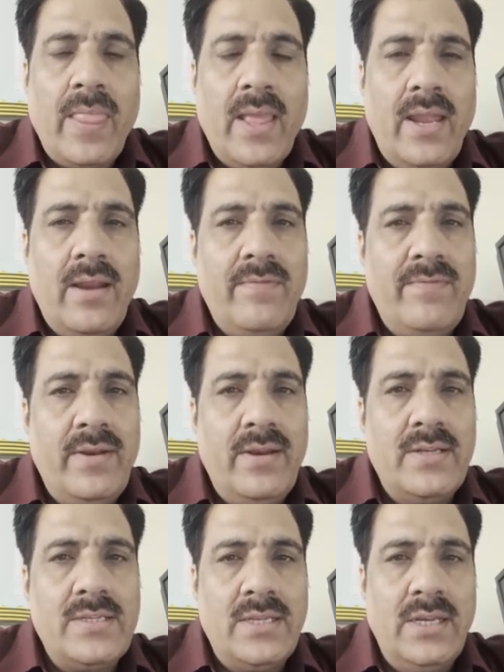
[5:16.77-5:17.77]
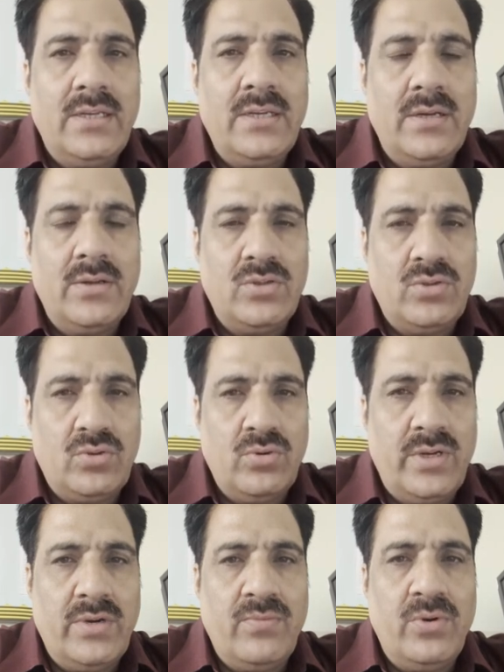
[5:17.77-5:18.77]
And when it is heated, so
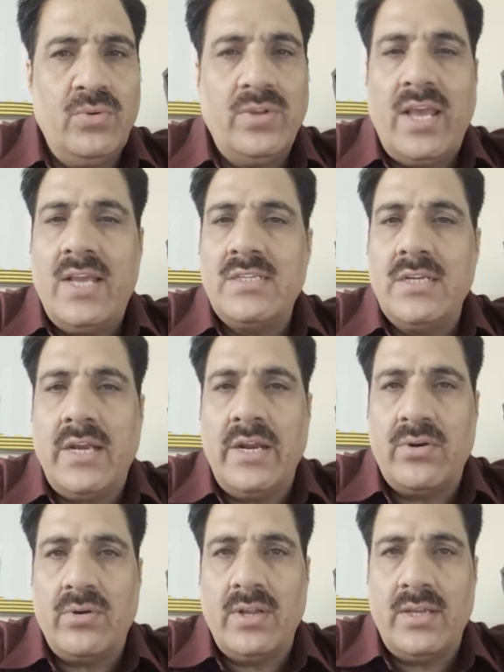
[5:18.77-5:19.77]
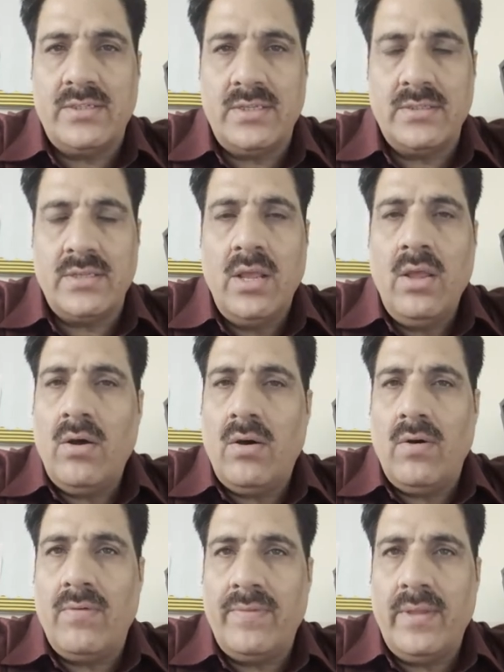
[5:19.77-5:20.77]
that we do the acid hydrolysis
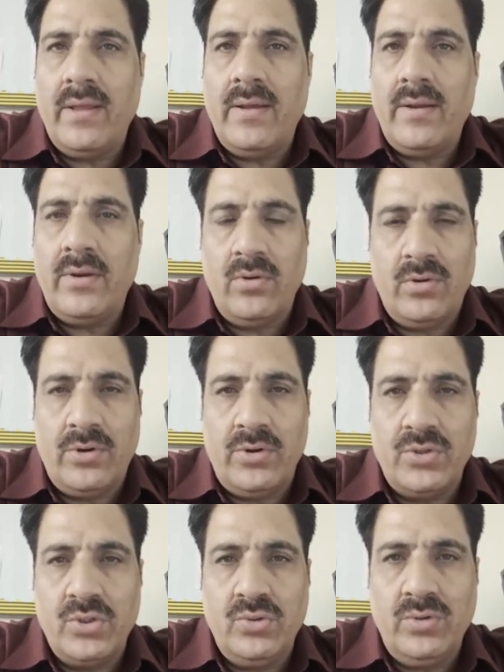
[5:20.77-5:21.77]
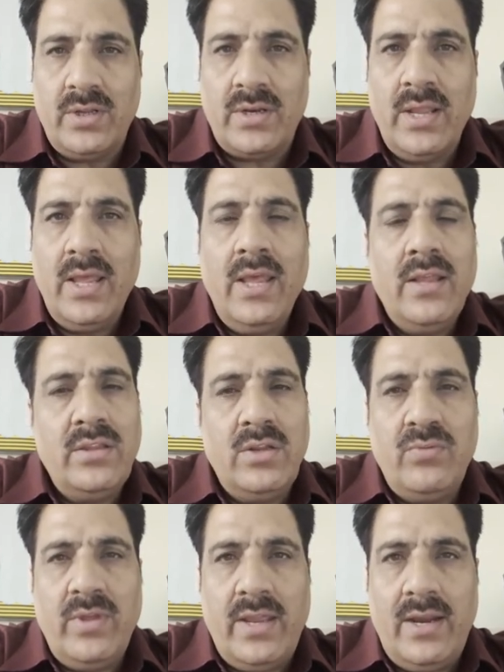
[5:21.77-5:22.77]
of the non-reducing sugar. Then
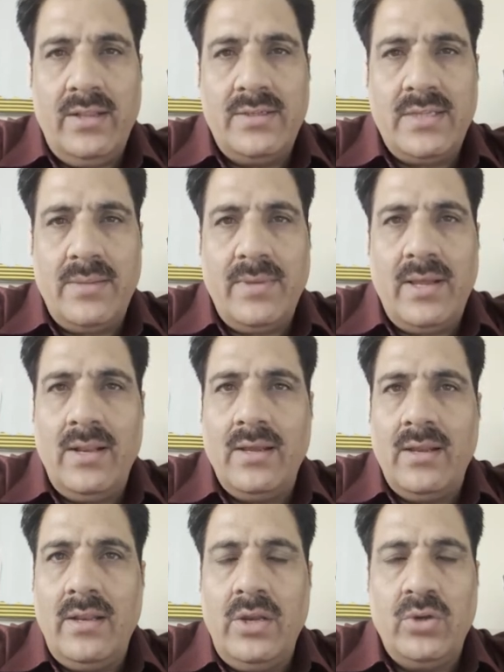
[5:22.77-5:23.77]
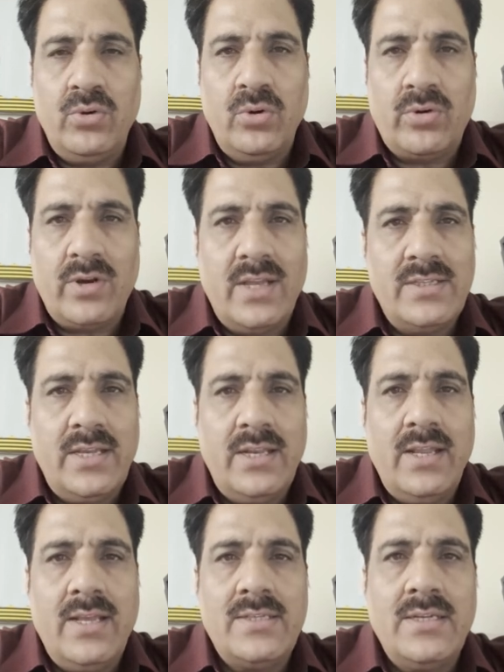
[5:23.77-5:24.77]
we add some alkali to neutralize
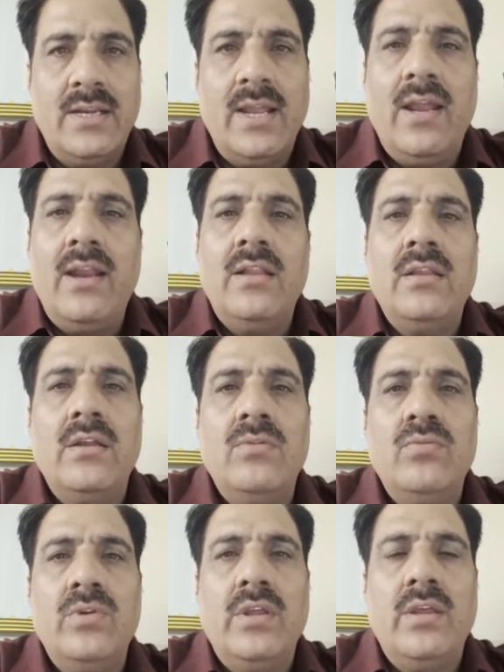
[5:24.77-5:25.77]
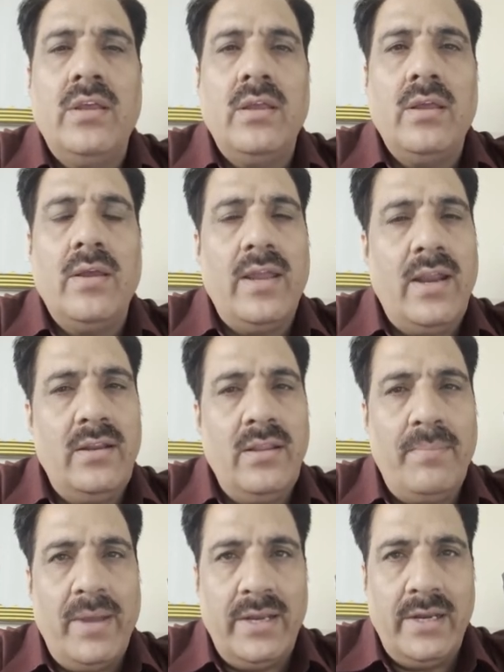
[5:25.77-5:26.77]
any acid, and then we add the
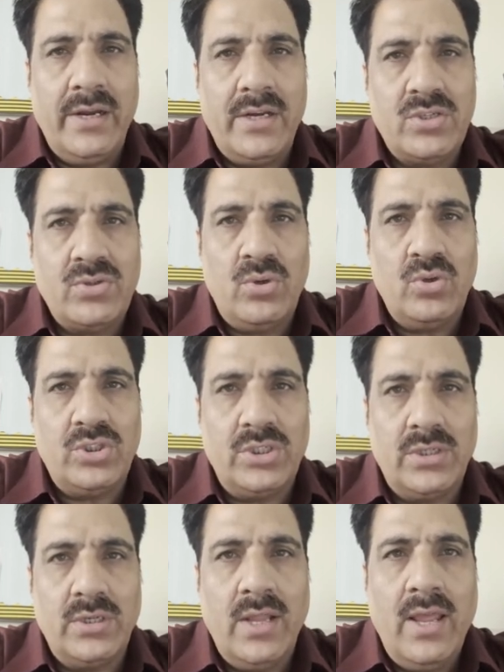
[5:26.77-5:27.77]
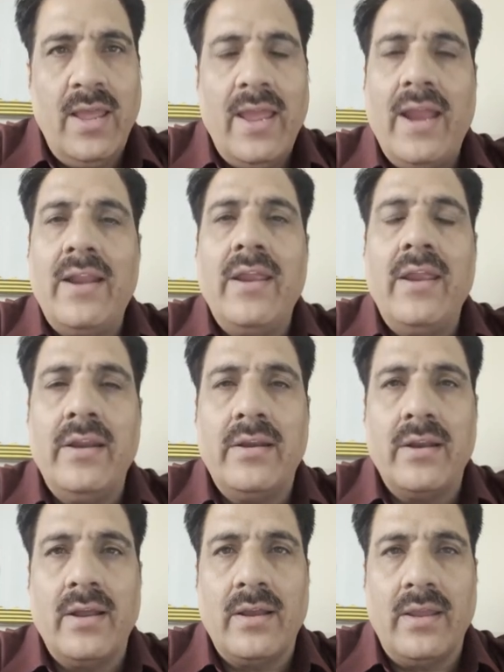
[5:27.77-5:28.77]
Benedict solution and heat
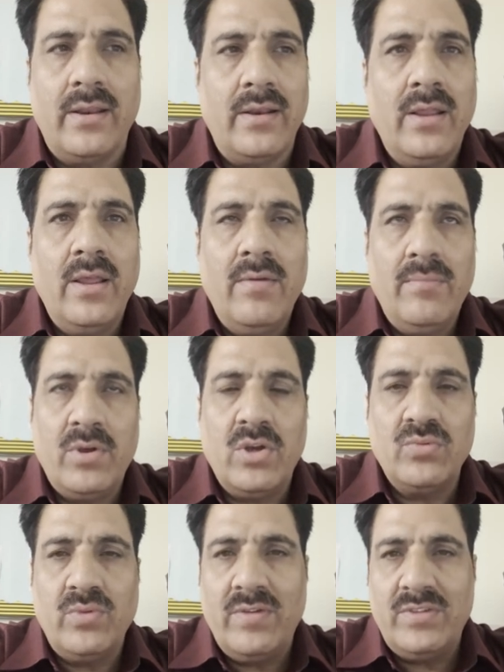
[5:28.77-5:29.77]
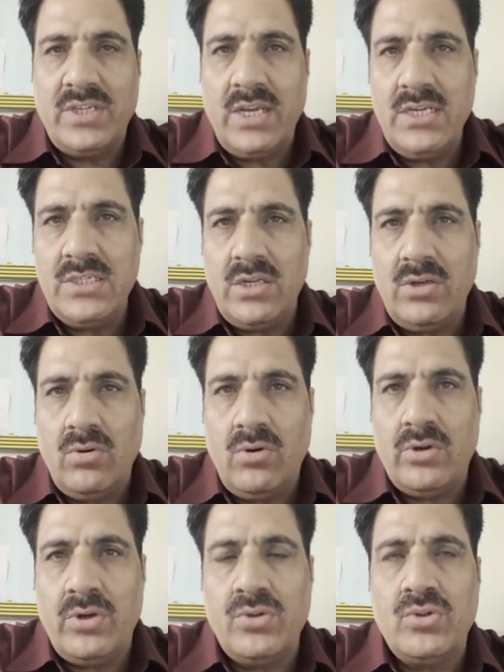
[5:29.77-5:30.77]
it again, because we have changed the
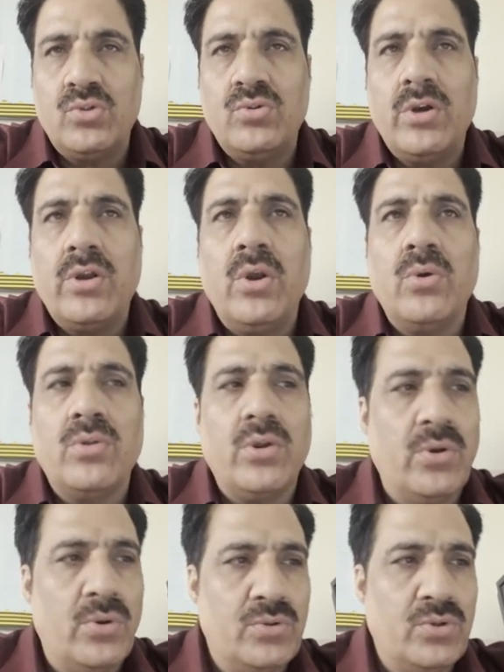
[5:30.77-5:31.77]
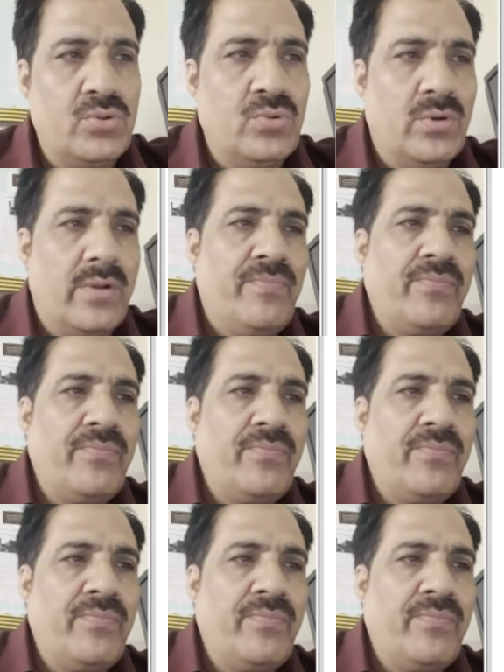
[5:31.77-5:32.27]
non-reducing sugar into the reducing sugar.